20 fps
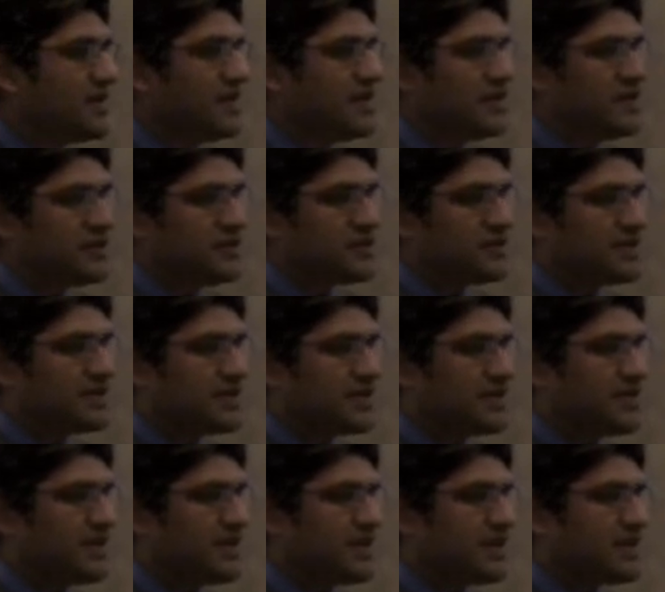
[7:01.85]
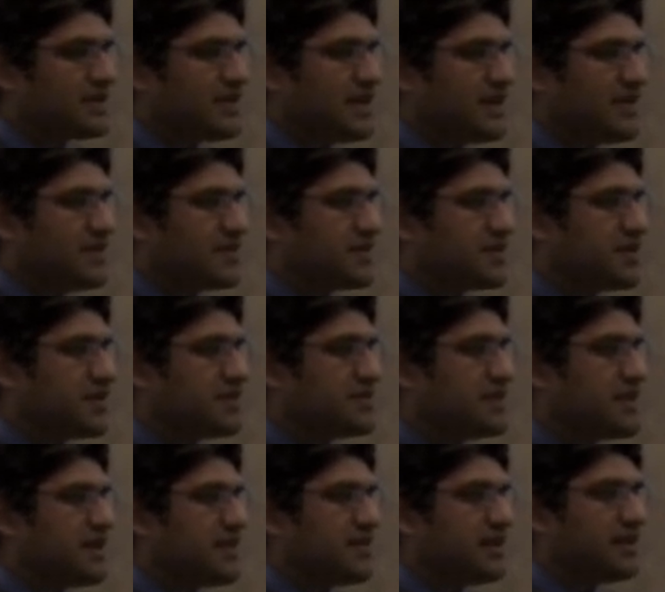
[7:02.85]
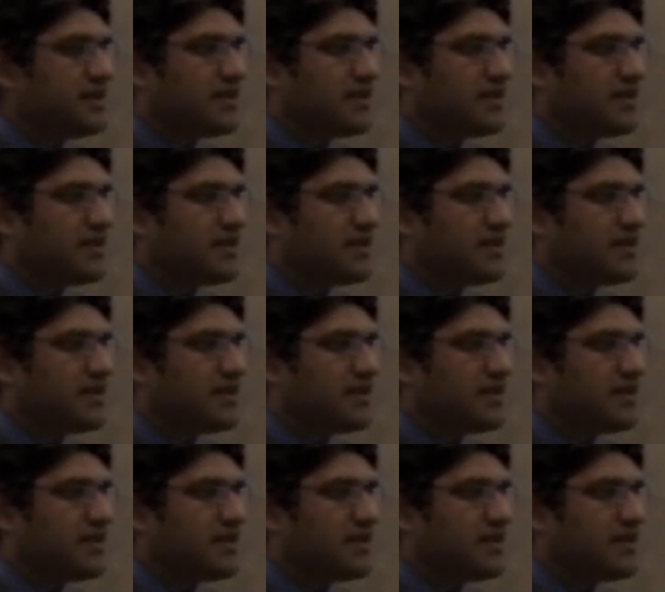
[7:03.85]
the interesting thing is how this goes down.